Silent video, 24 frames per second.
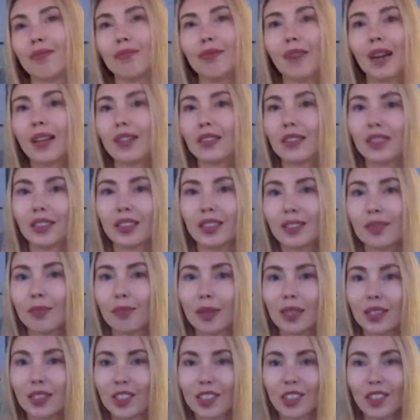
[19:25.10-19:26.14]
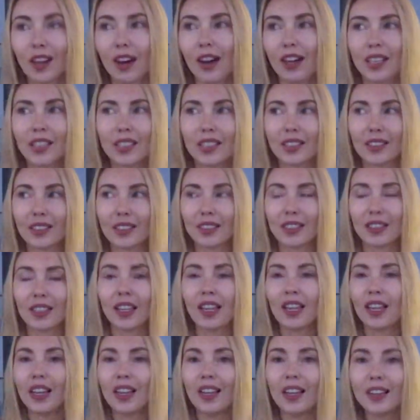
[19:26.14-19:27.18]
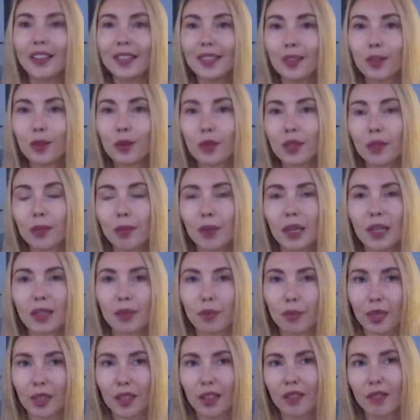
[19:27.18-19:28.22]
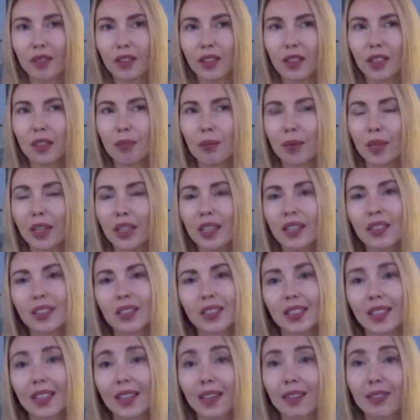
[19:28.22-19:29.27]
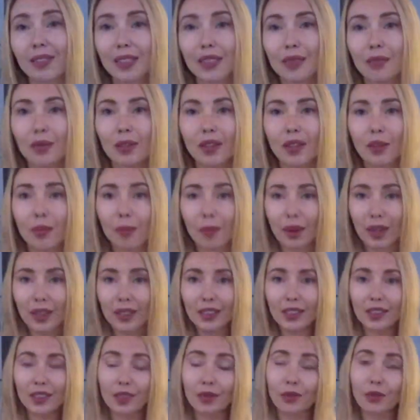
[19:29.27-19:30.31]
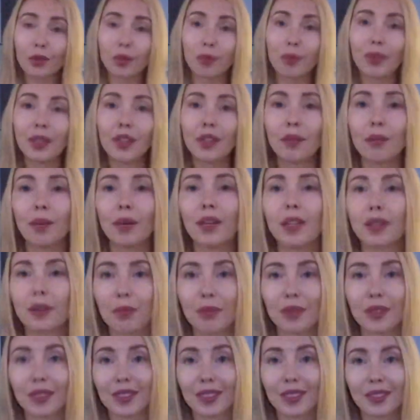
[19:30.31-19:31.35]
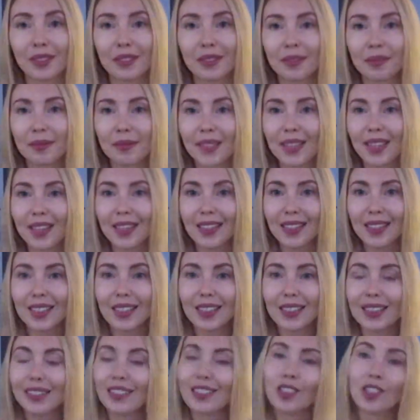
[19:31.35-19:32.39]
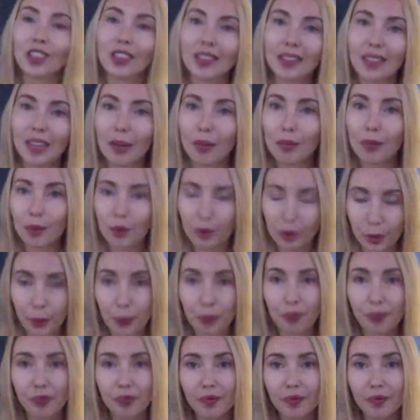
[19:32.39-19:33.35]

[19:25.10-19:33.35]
much higher than any good apartment. Even in marinas they have similar prices for big apartments. So yeah, it's just up to you.